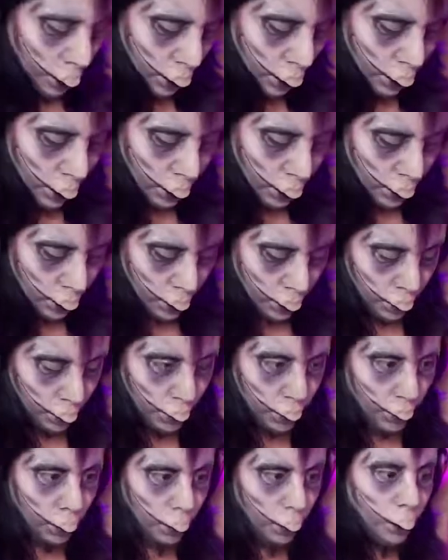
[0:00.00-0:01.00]
And
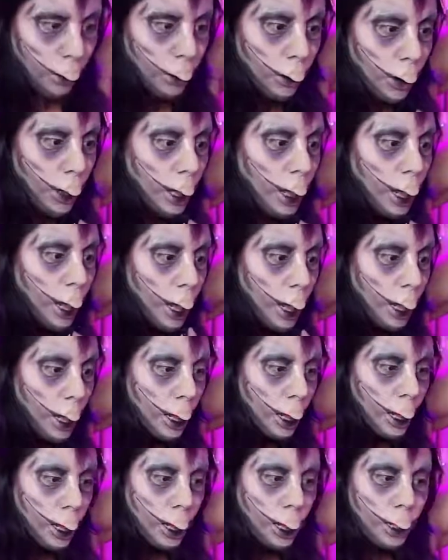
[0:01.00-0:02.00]
so,
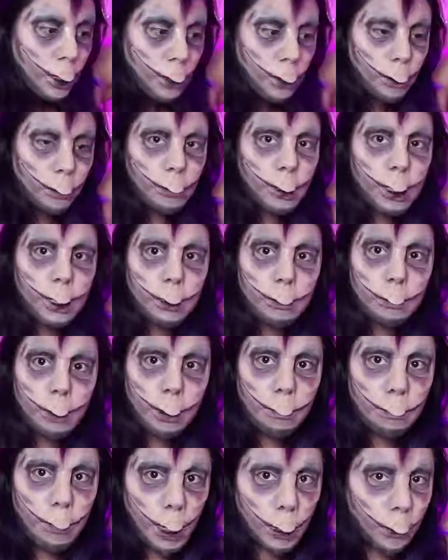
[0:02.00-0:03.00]
don't mess up
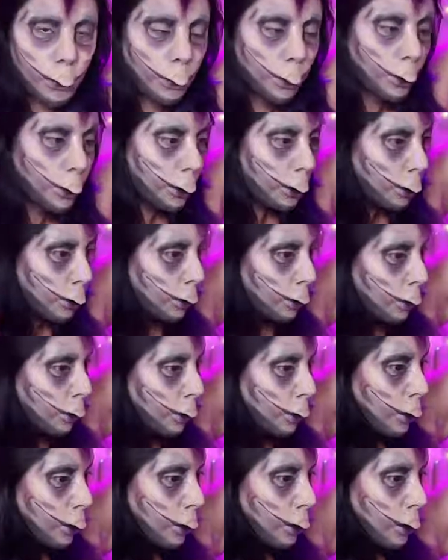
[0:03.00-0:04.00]
my mouth.
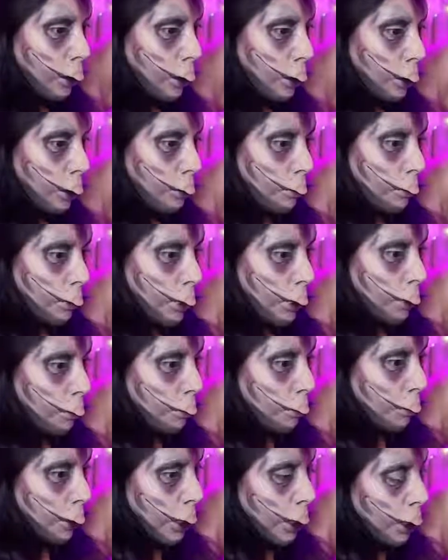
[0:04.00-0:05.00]
I'm
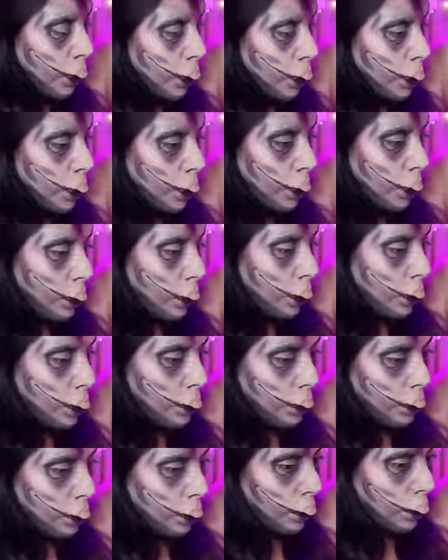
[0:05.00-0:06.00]
gonna pin it
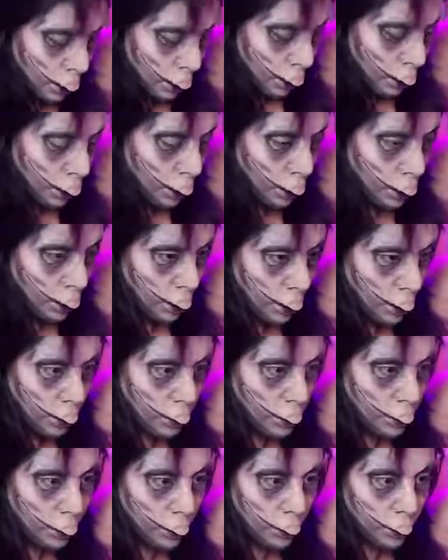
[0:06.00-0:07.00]
like
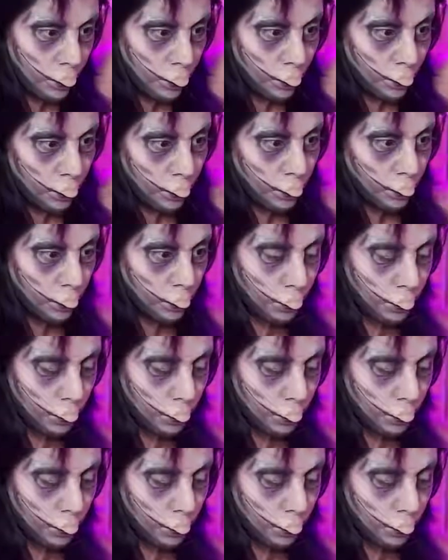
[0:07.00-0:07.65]
this.